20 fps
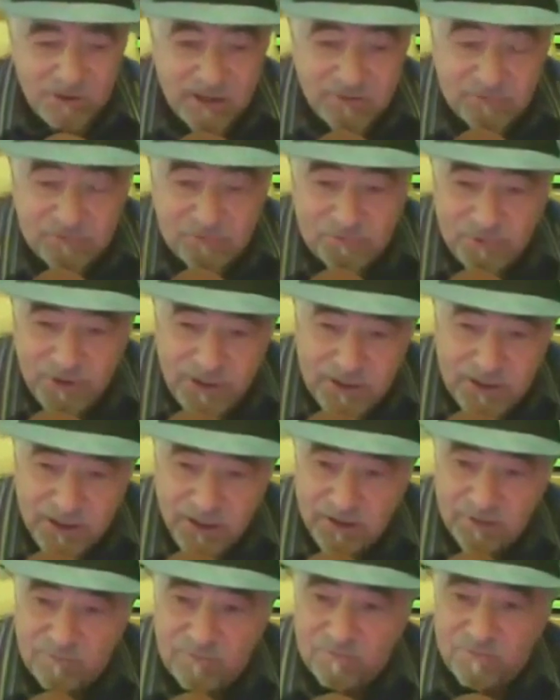that
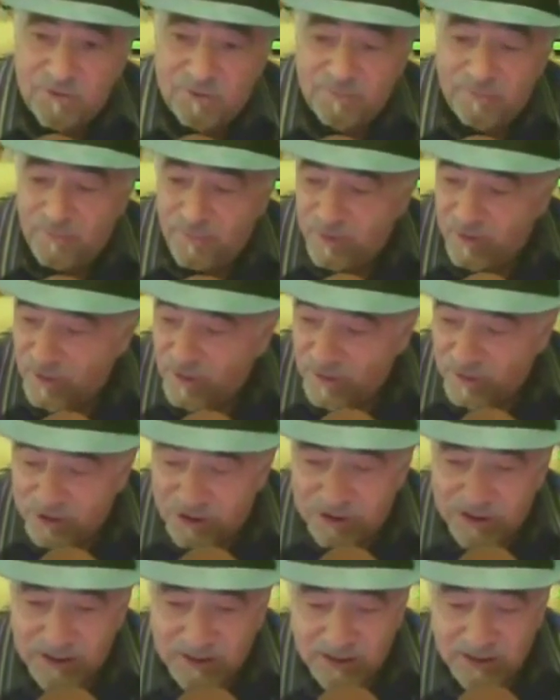Friedkin from
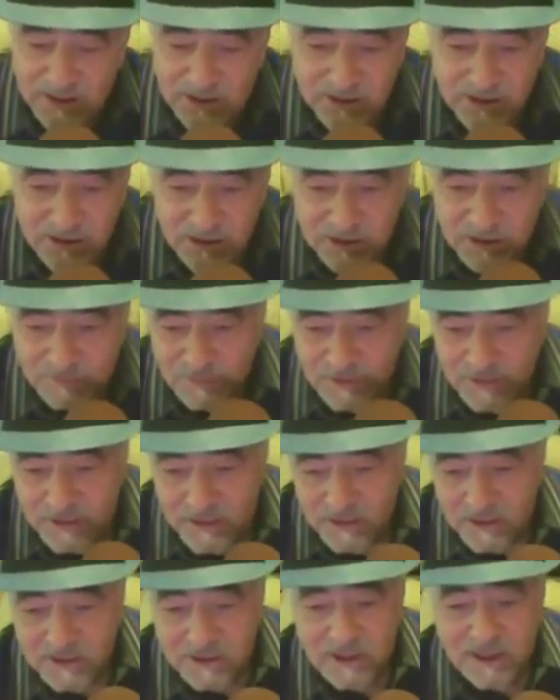CDC
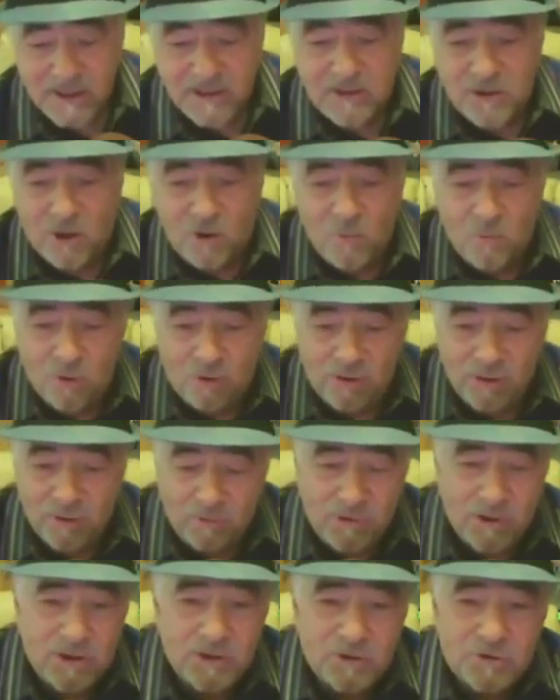speaking saying, don't worry,
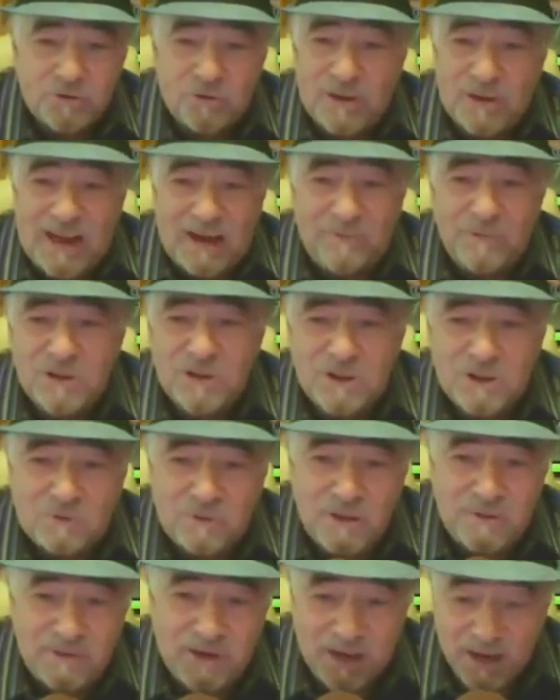we're in control, I was
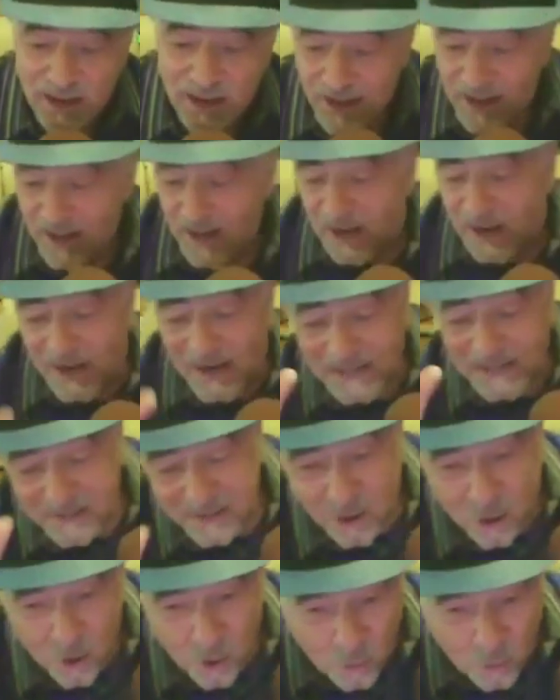screaming. I know